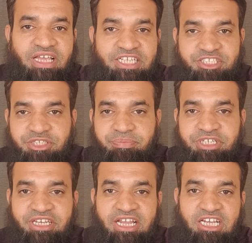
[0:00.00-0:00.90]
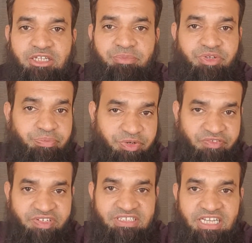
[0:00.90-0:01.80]
Hdpe and Ldpe in
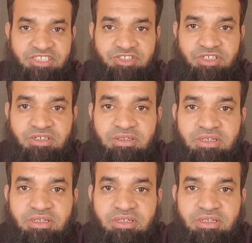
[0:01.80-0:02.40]
previous lecture.